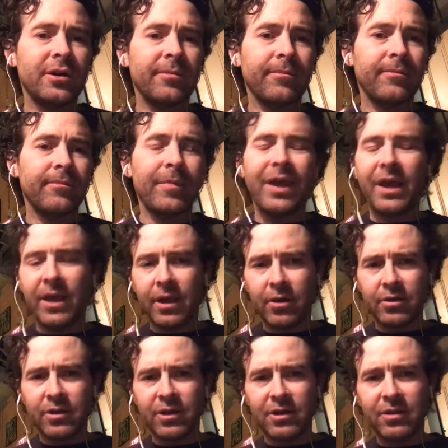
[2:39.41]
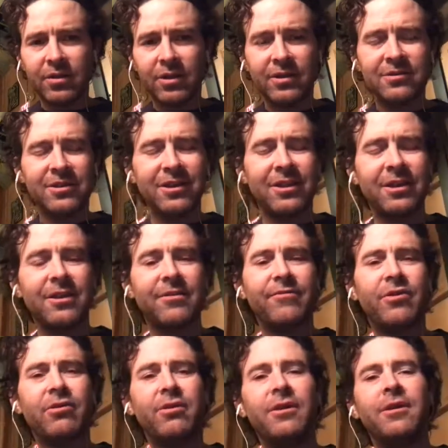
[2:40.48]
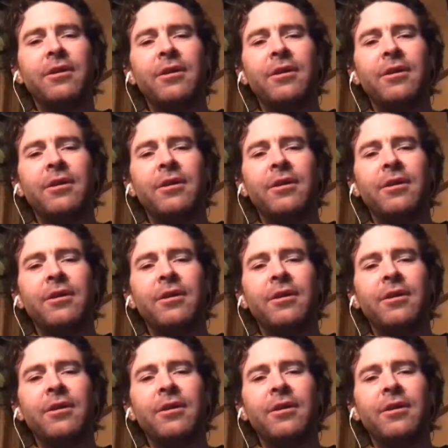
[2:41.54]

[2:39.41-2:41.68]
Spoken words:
May articulates, I think, in a very